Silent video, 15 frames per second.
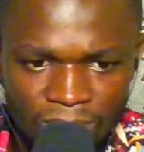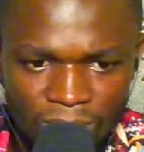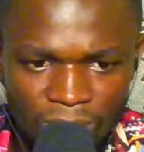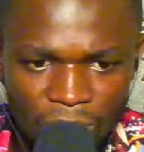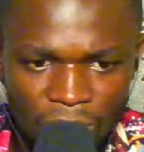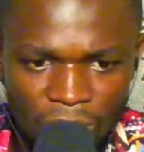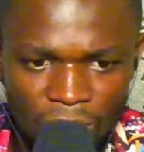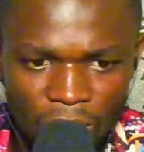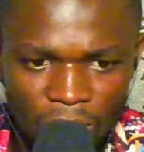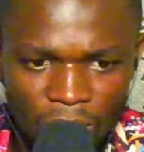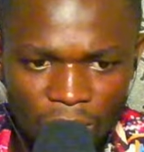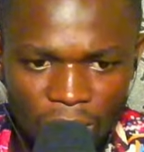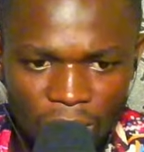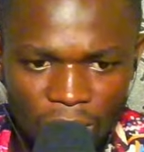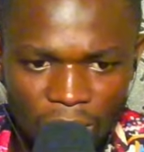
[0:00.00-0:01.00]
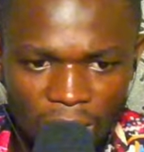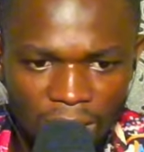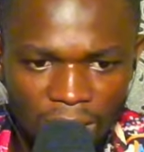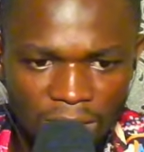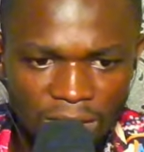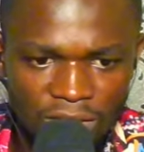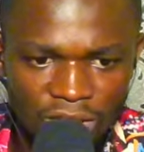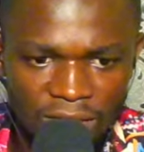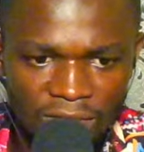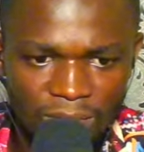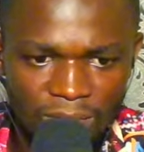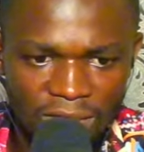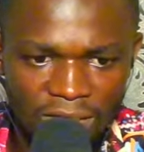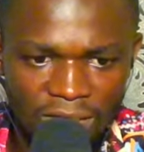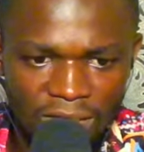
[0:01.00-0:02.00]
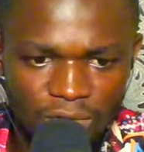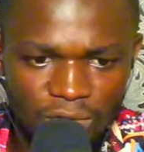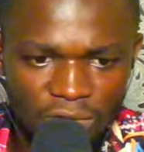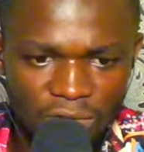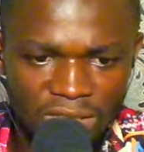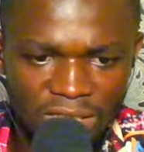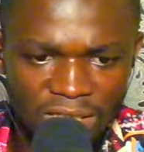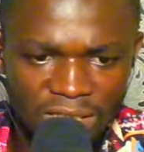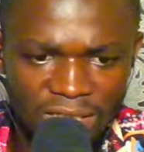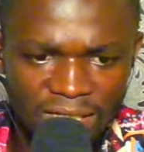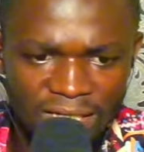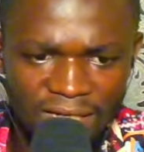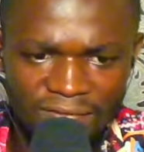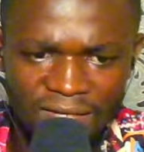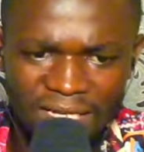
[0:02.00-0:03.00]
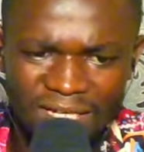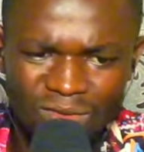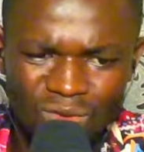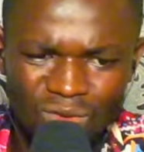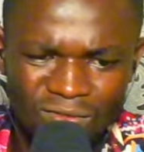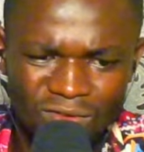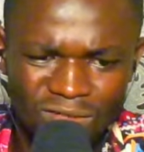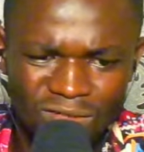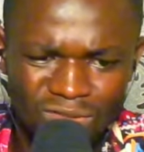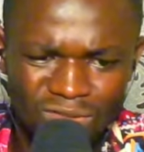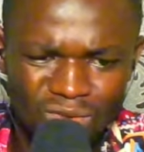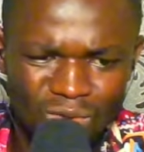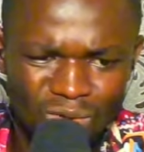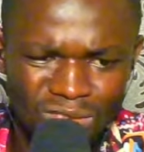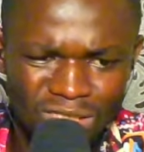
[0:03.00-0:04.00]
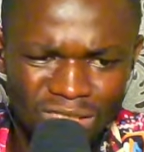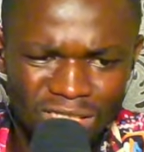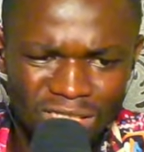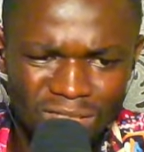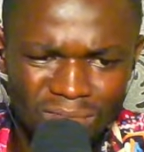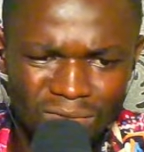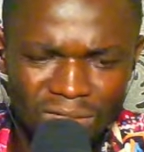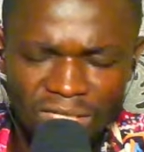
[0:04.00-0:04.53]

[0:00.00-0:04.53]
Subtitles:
All right, let's try here. If opponent captures here, I feel like going for the Scotch game, but let's